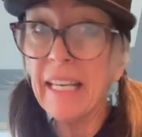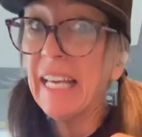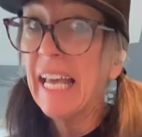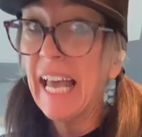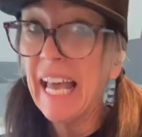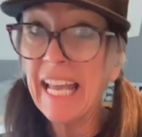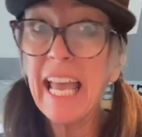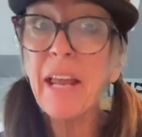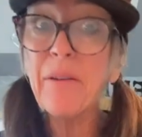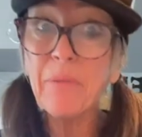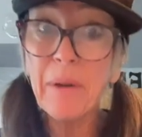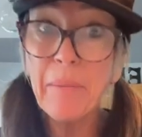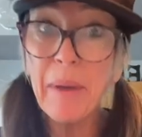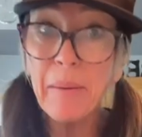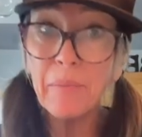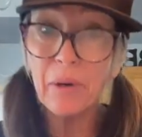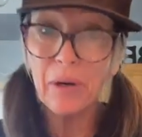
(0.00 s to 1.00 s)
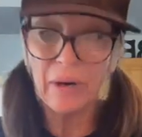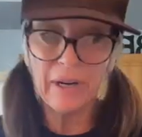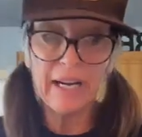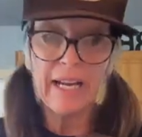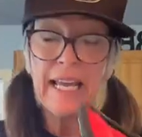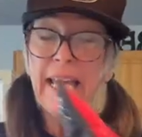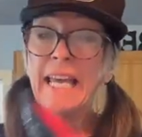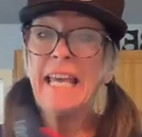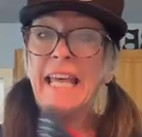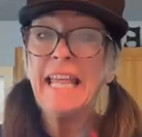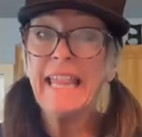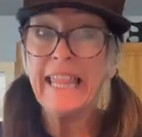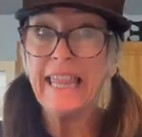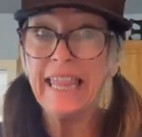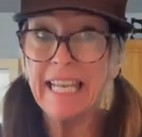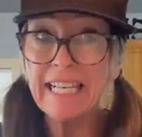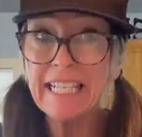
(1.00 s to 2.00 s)
Again, remember,
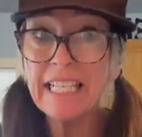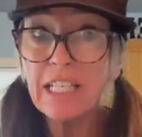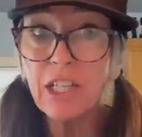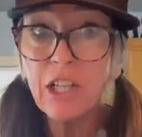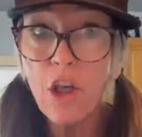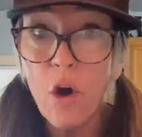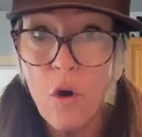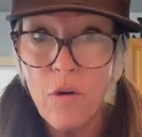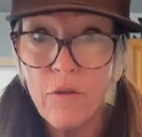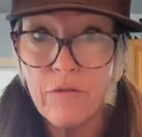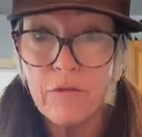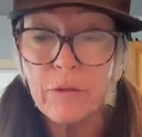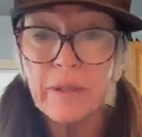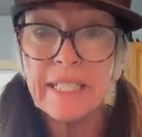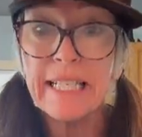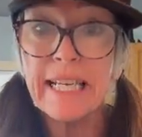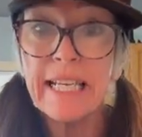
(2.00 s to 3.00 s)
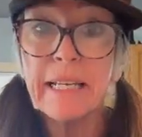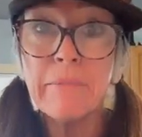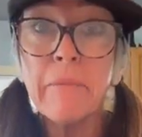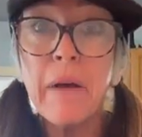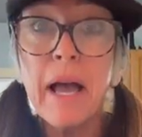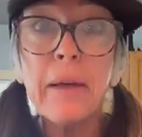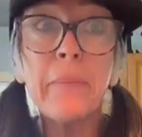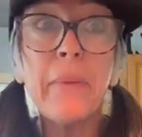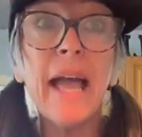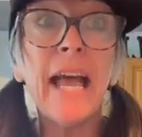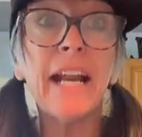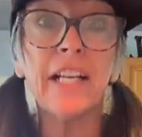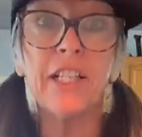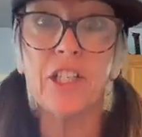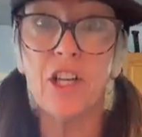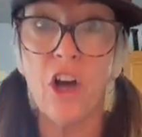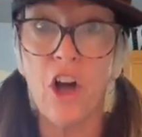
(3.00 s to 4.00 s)
this loaf was in my
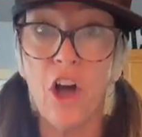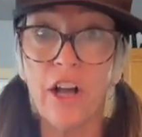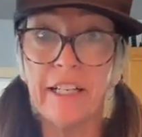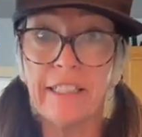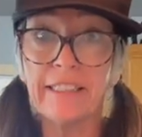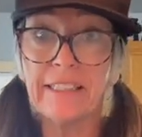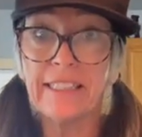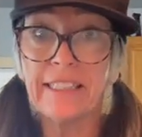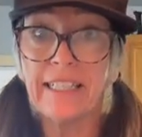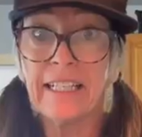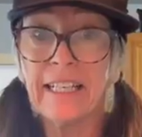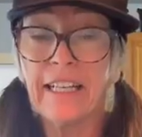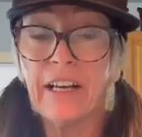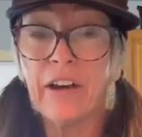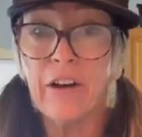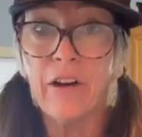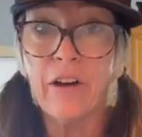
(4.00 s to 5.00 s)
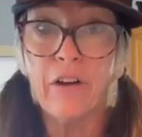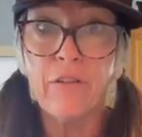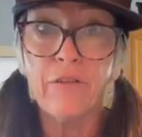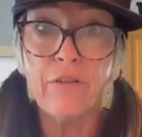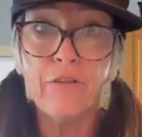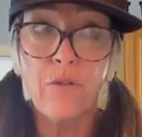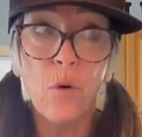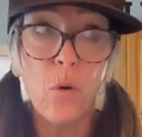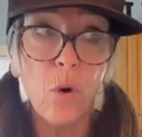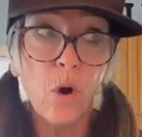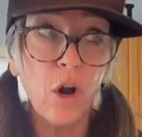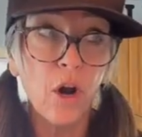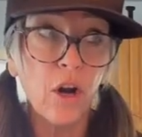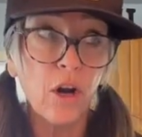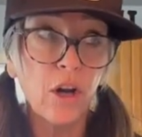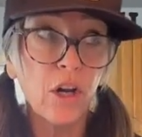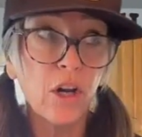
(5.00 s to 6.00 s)
banneton
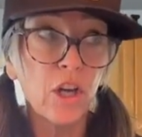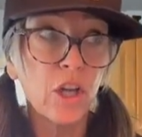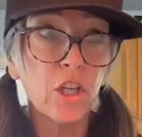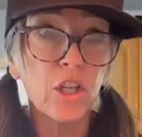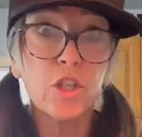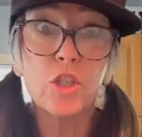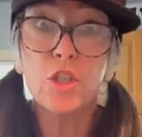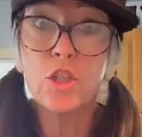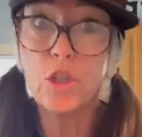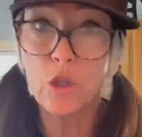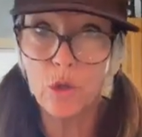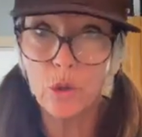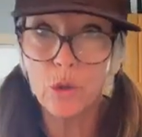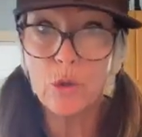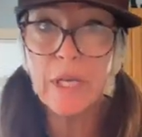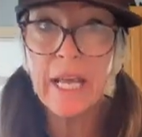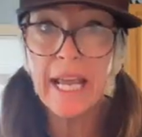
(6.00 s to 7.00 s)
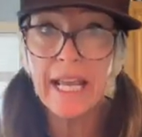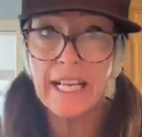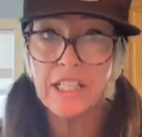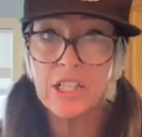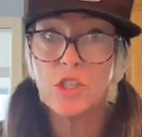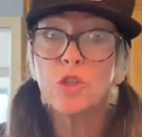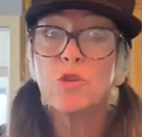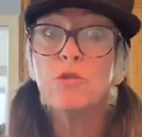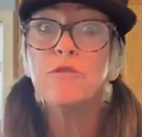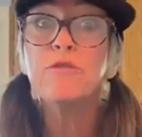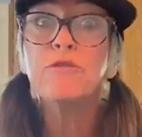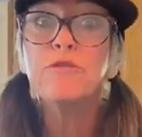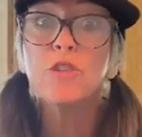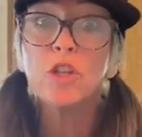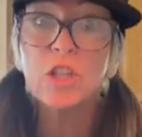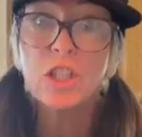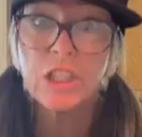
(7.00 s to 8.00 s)
for 2 days, 2 full